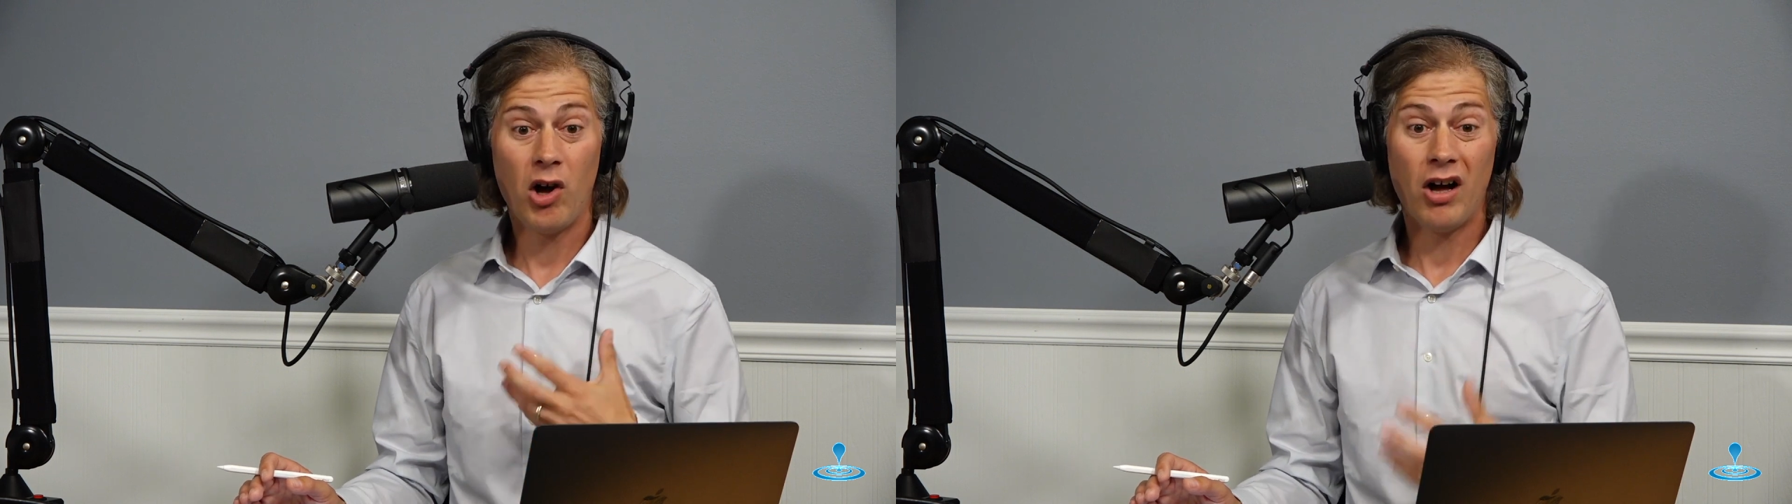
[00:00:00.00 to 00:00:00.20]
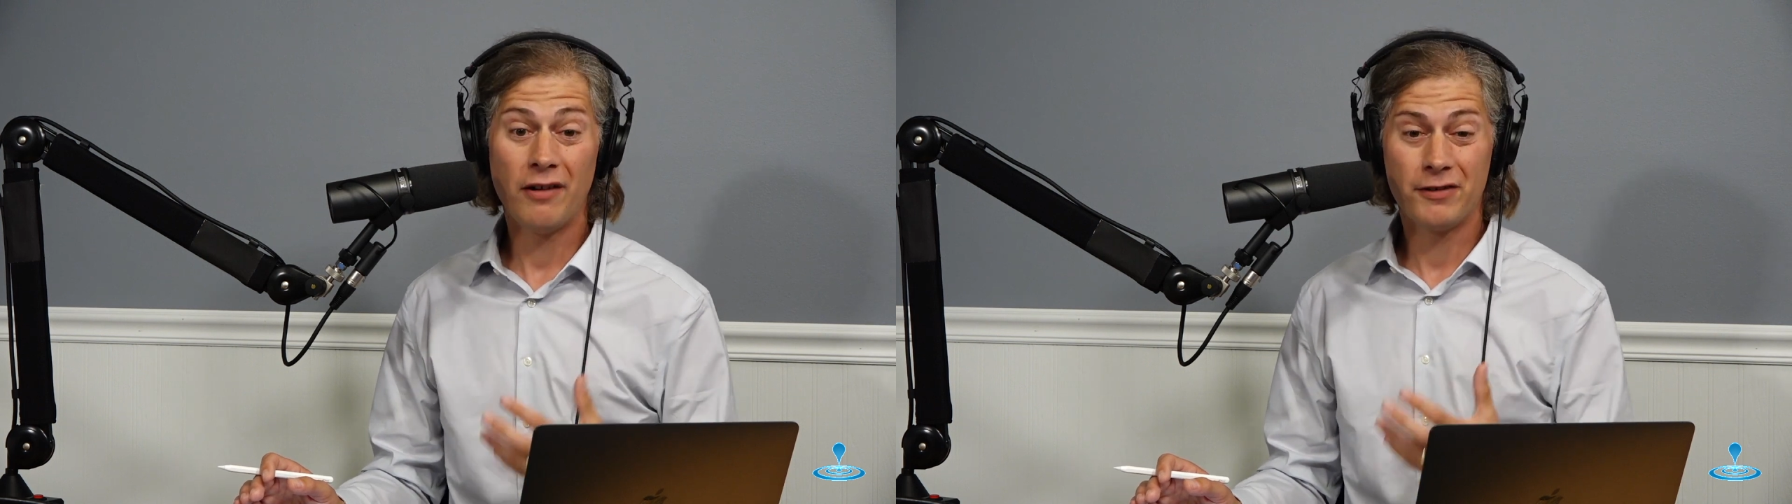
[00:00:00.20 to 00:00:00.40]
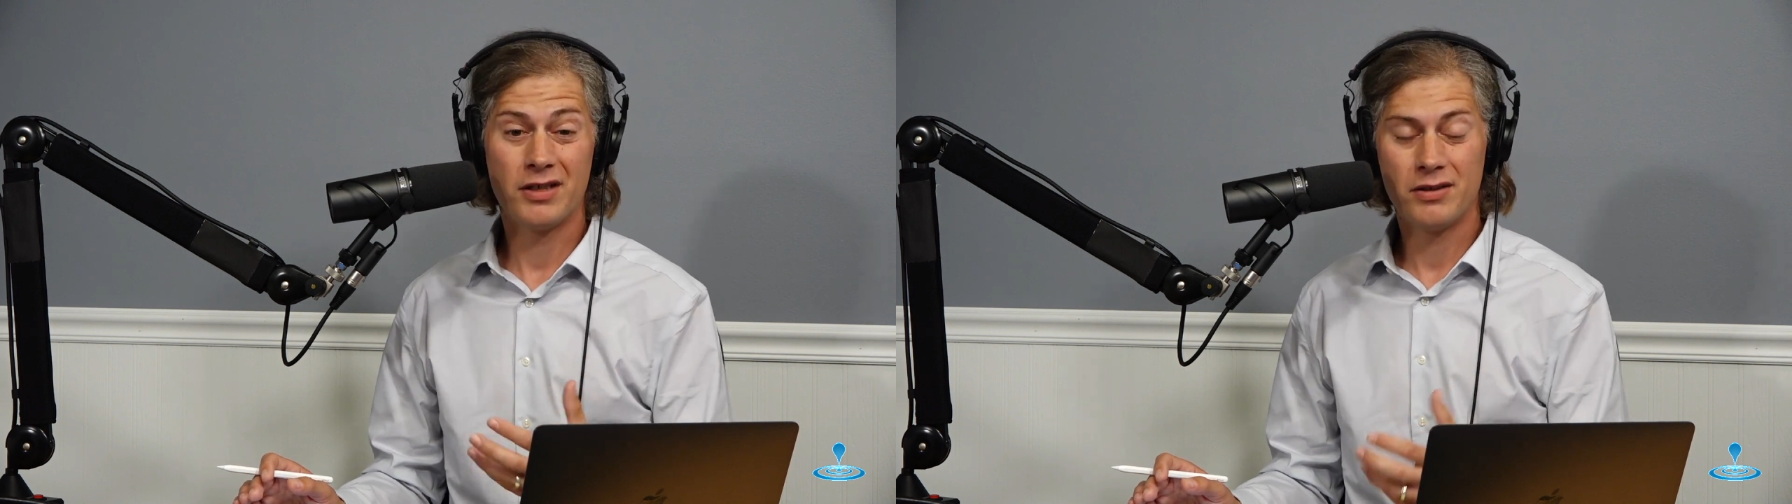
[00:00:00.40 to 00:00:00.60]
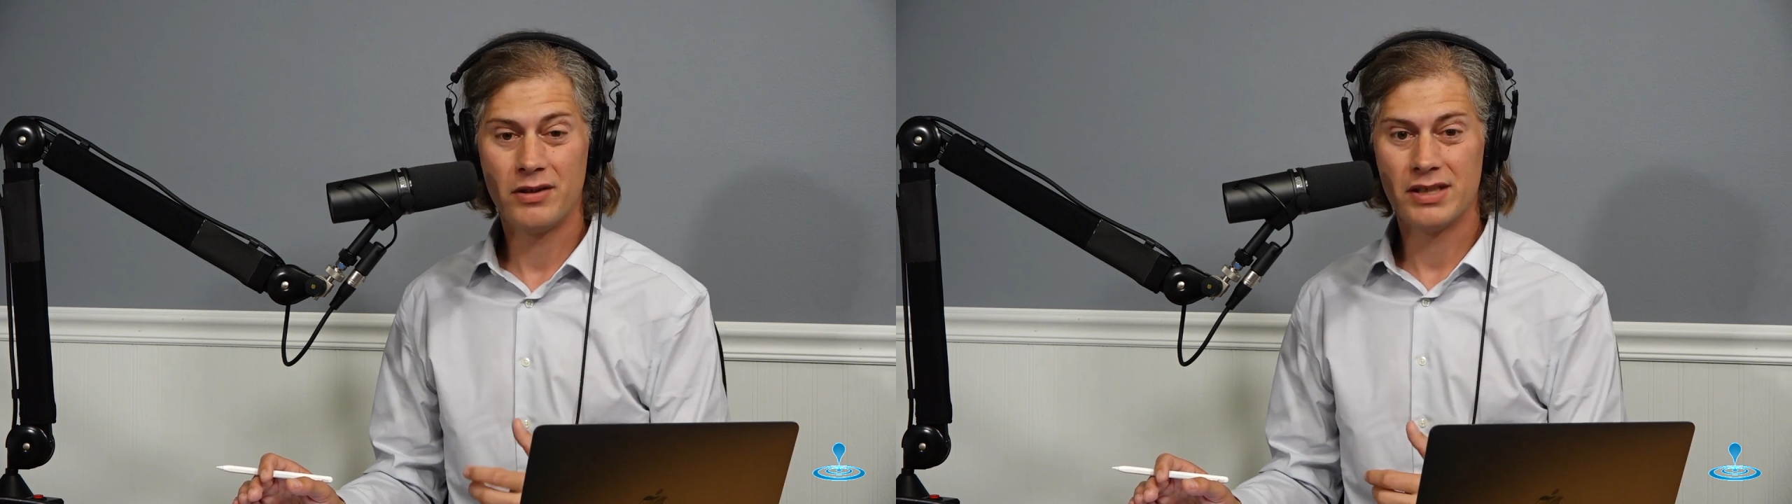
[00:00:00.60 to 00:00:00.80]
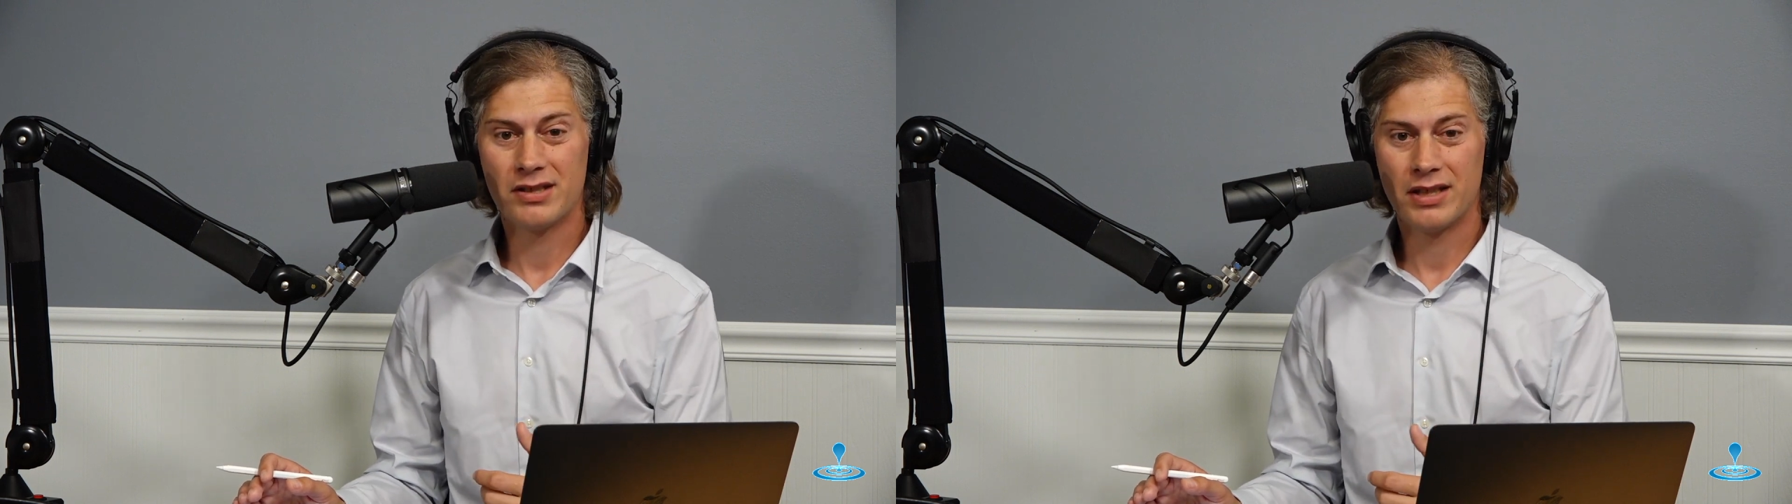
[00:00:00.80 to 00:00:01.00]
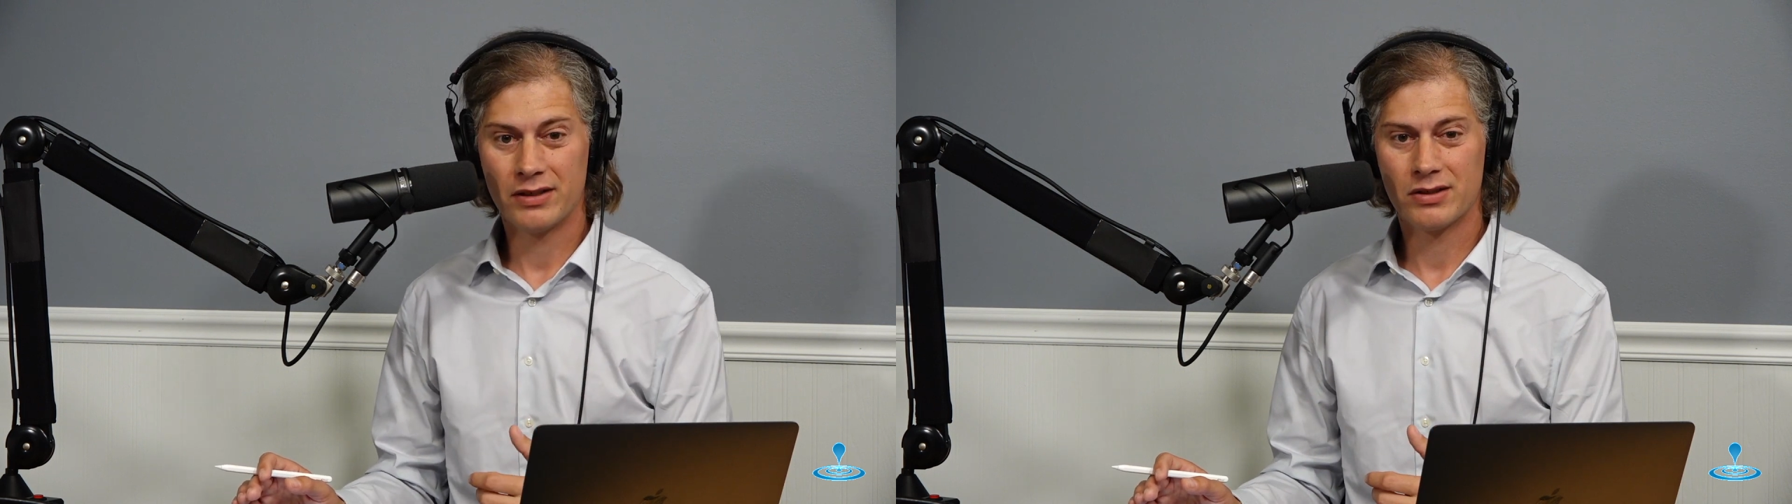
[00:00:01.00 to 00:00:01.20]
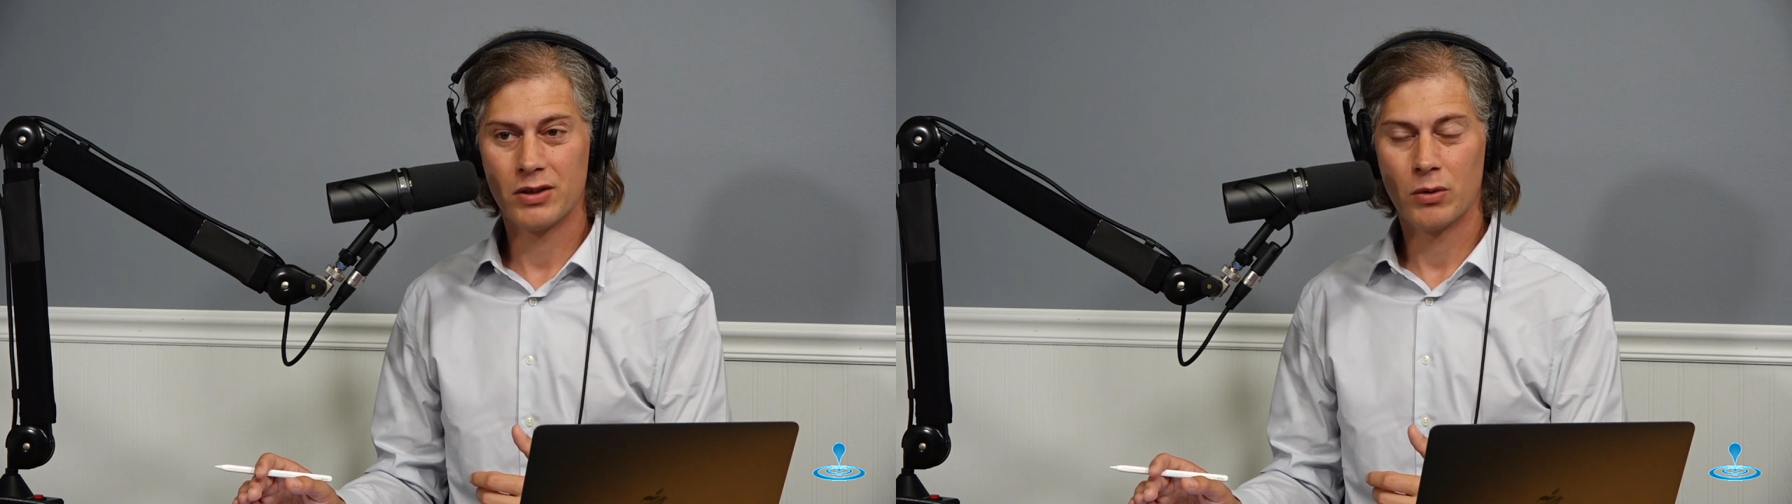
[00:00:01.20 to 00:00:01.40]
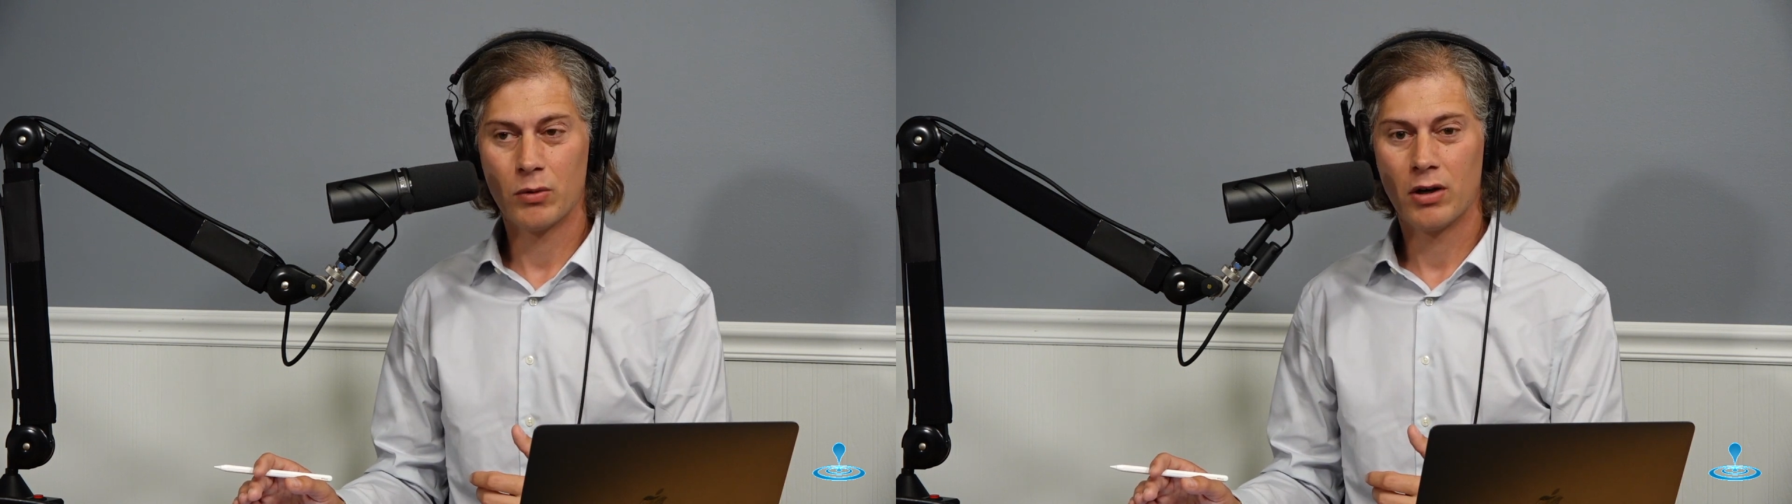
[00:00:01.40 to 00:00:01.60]
often do these things
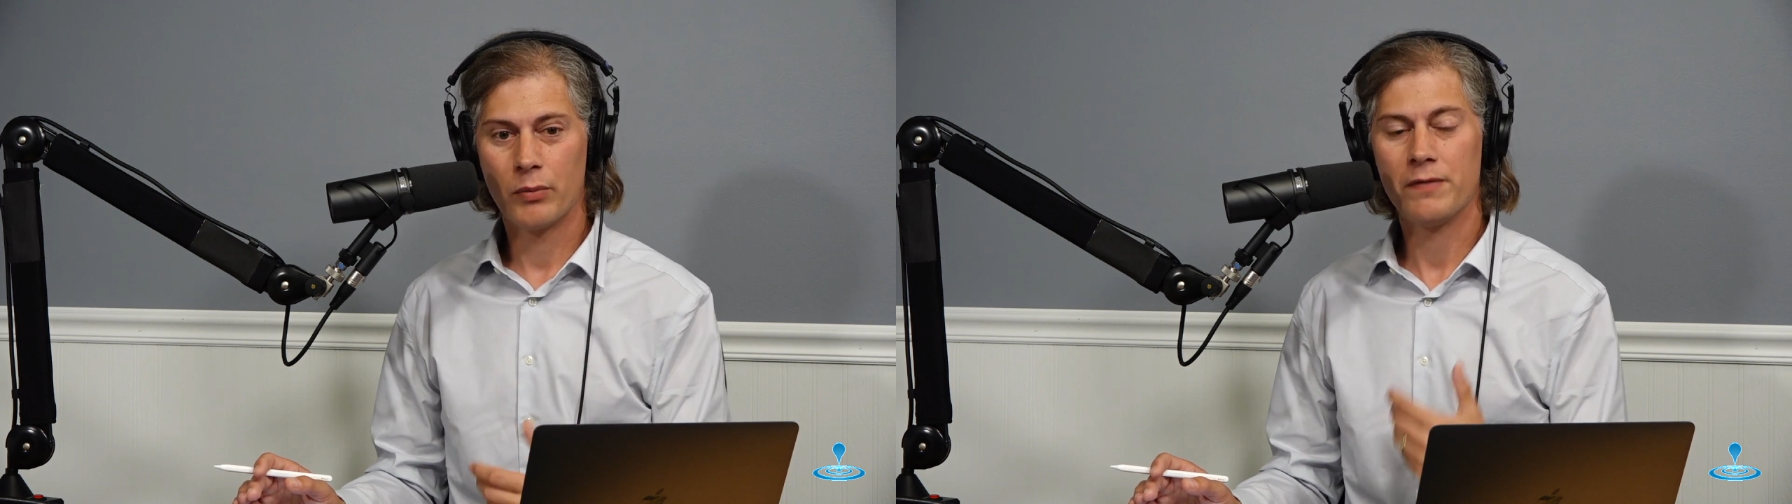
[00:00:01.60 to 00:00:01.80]
go wrong?